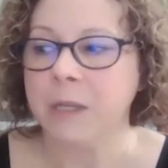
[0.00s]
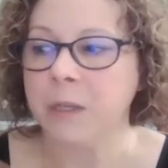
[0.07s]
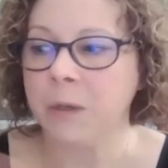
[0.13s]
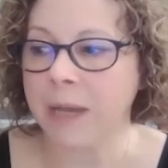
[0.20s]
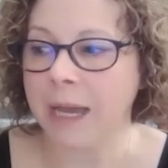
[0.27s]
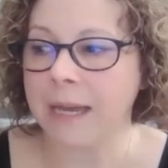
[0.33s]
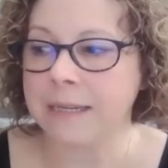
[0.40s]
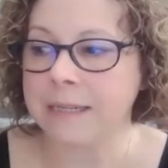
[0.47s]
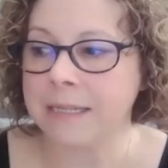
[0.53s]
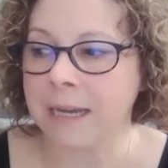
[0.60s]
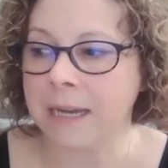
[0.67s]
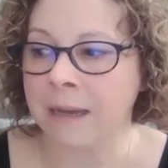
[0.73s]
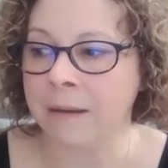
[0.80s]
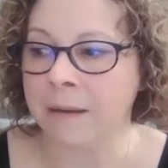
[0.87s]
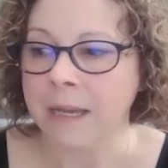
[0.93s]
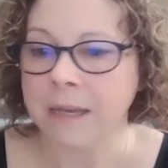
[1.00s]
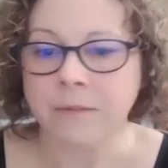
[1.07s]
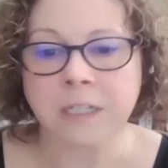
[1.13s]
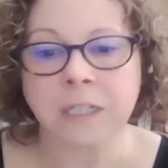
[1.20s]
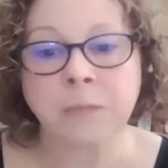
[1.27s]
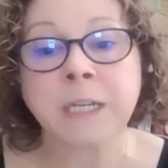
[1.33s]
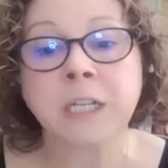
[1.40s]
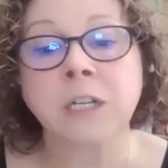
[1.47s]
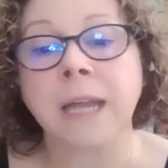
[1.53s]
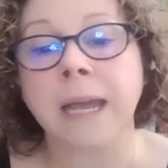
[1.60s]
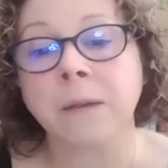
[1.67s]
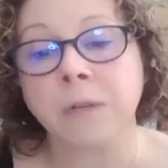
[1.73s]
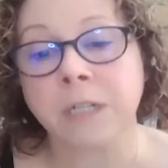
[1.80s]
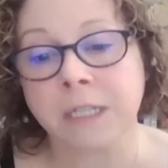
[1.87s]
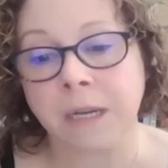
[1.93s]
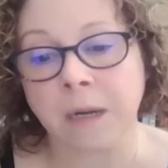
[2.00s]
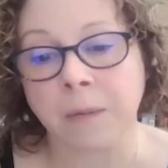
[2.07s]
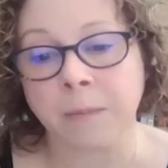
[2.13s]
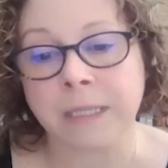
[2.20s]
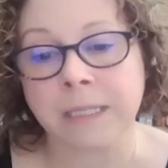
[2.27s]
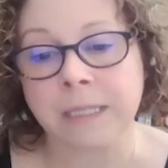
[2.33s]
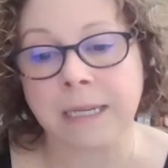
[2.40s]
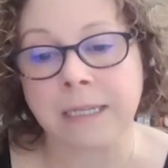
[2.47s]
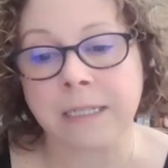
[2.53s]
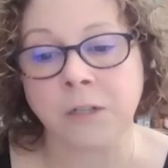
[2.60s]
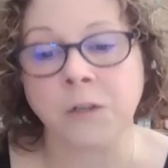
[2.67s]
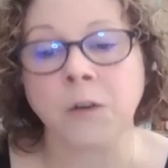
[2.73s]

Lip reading: You get the speech language therapist says,